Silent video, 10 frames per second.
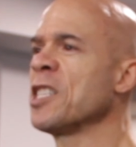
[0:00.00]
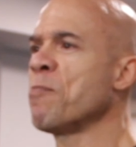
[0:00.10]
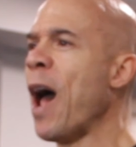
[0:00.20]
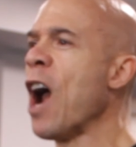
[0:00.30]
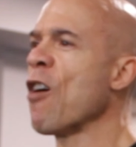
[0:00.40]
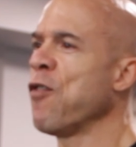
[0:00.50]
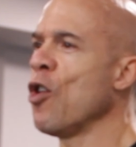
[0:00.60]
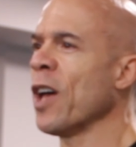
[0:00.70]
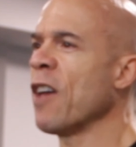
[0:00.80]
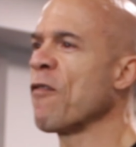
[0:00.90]
this
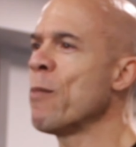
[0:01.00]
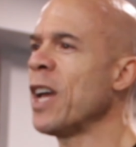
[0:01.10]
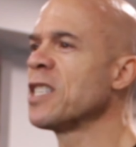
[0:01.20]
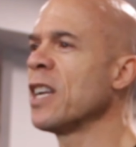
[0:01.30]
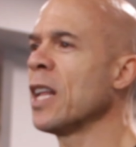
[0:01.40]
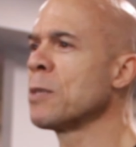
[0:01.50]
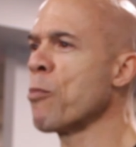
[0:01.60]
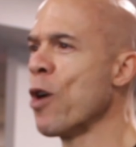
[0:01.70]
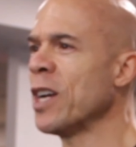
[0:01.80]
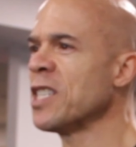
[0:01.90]
powerful information and
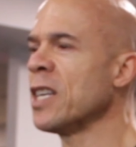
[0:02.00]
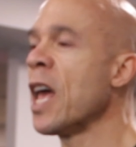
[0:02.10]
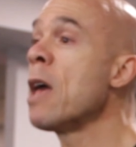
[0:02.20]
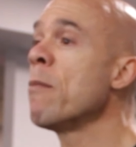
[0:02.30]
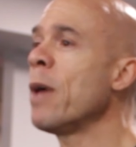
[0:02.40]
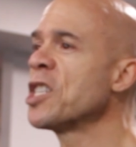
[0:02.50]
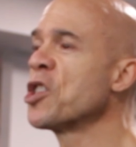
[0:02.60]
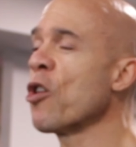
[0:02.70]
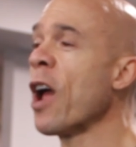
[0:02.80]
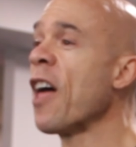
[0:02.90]
inspiration, make
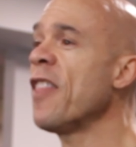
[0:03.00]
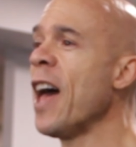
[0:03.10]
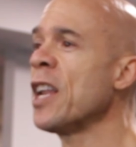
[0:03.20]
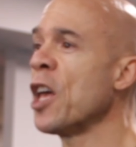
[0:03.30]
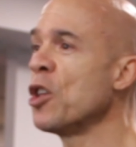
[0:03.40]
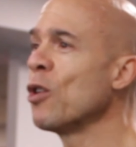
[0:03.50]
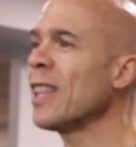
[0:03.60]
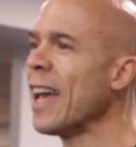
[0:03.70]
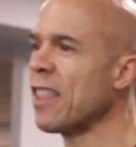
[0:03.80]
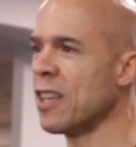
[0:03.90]
sure that you
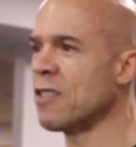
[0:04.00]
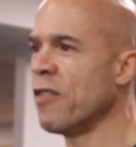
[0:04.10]
like this